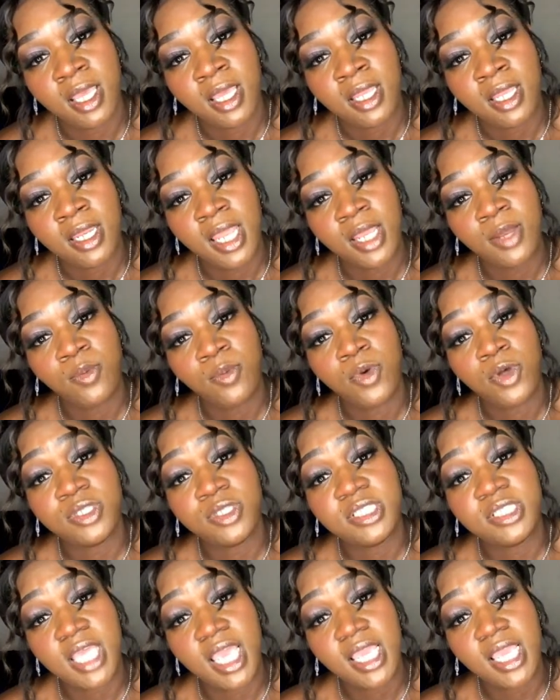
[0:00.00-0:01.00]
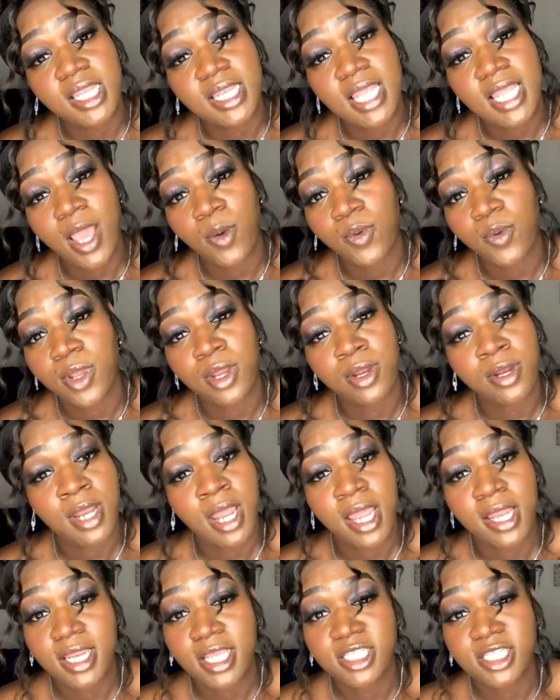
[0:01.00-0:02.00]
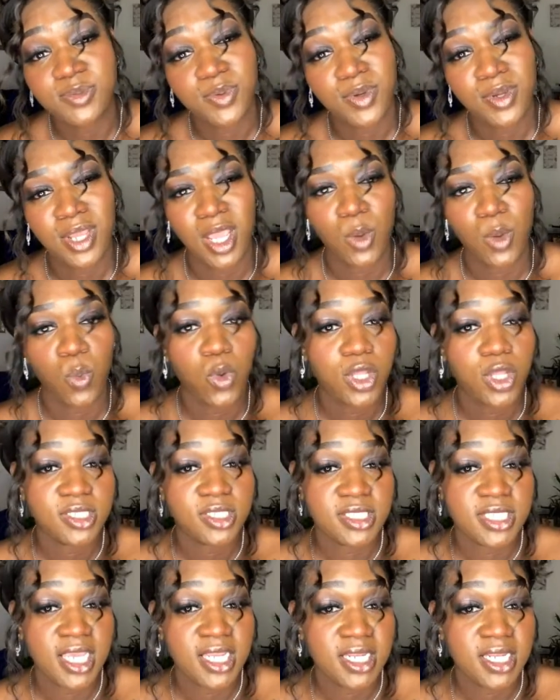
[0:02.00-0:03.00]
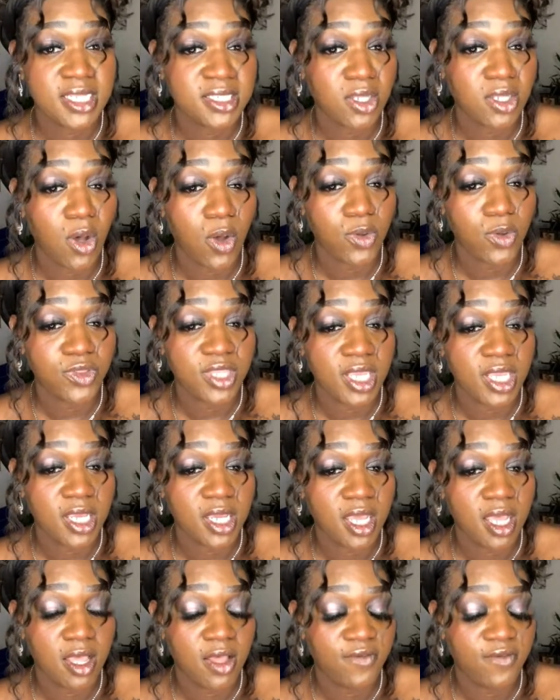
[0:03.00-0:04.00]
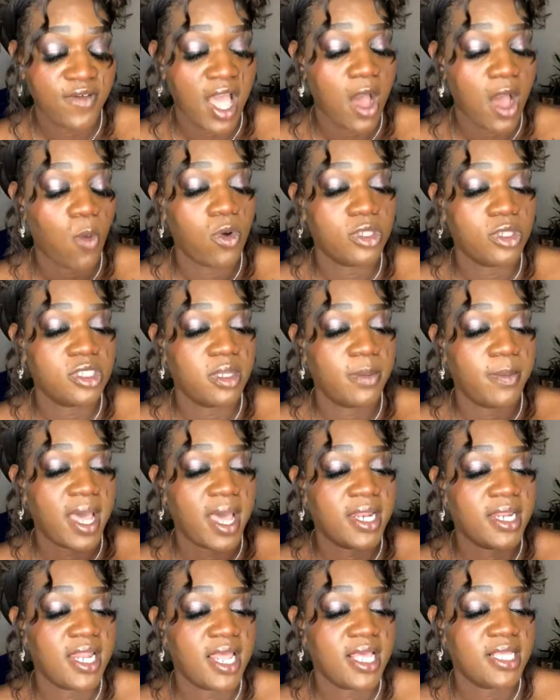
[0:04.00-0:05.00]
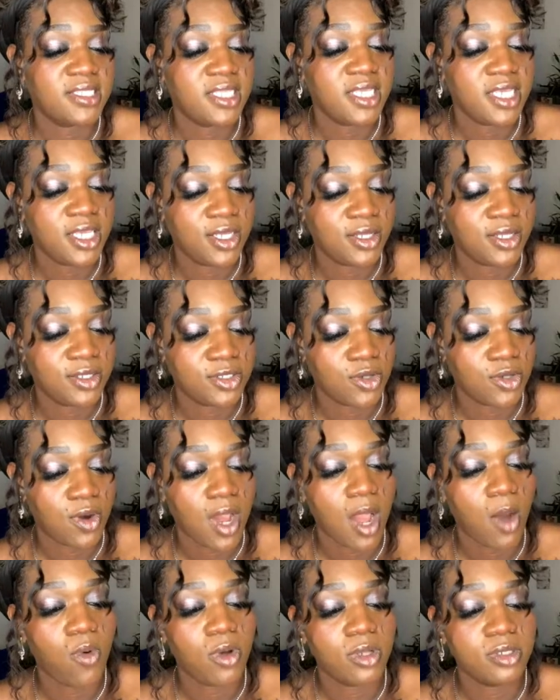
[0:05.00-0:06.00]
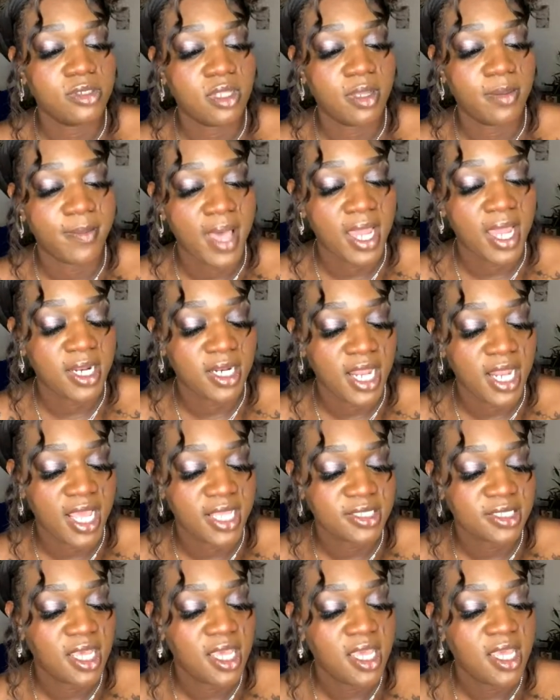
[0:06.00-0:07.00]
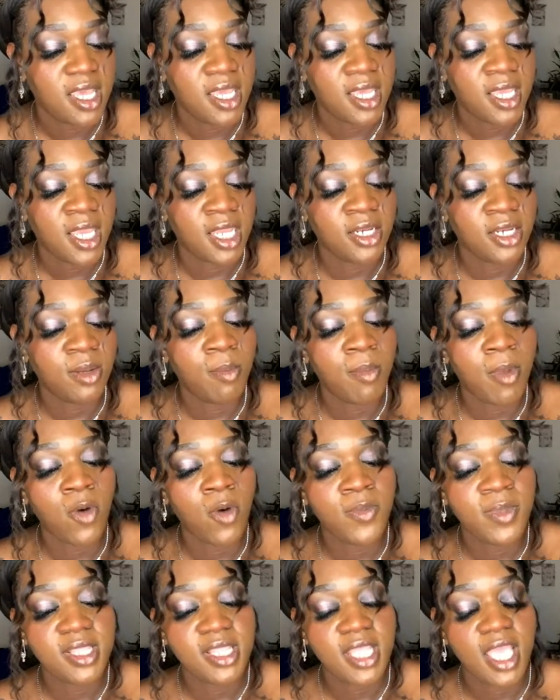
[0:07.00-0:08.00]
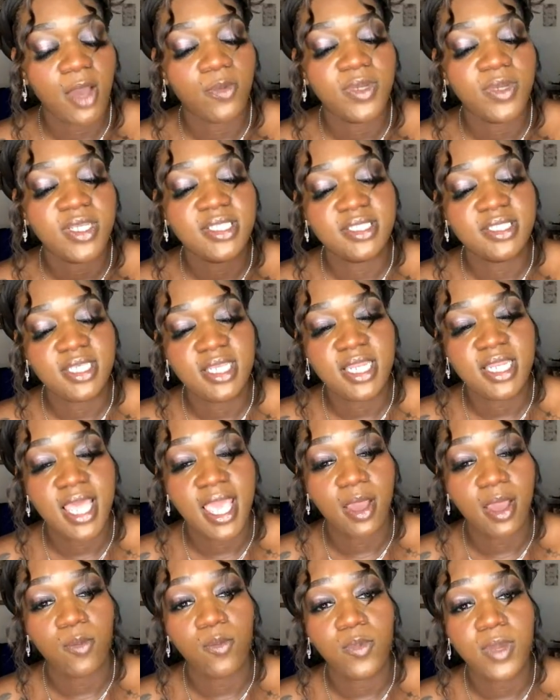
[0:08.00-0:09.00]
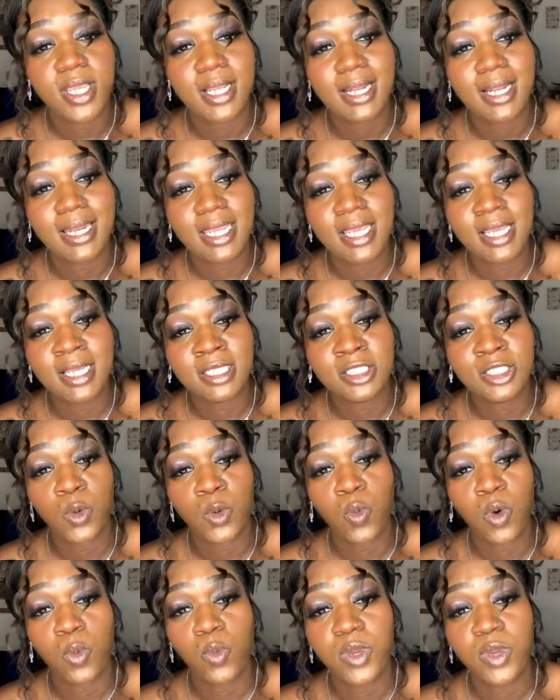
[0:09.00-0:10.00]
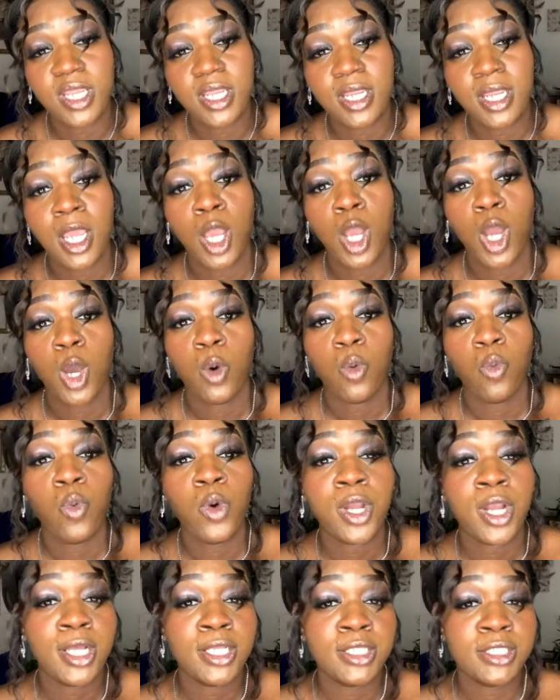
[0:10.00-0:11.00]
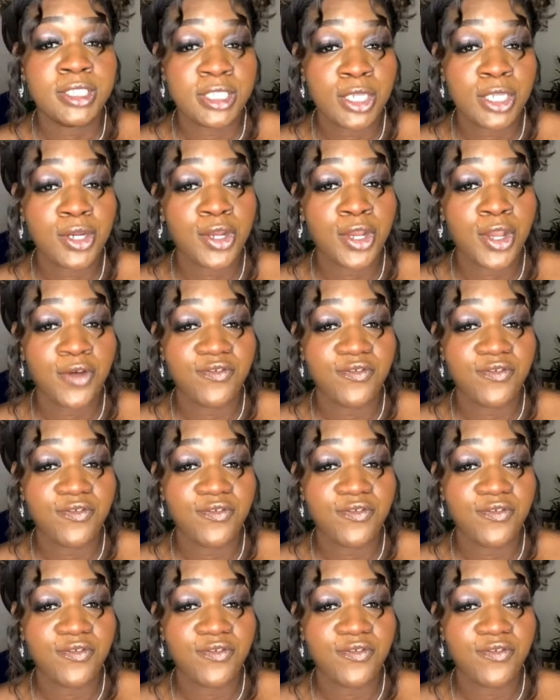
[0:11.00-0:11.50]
and we'll say that we are not desperate, and we'll say this whole thing of I want somebody that's healed, or I want somebody that's, in the moment that we see that, we cling to what we would consider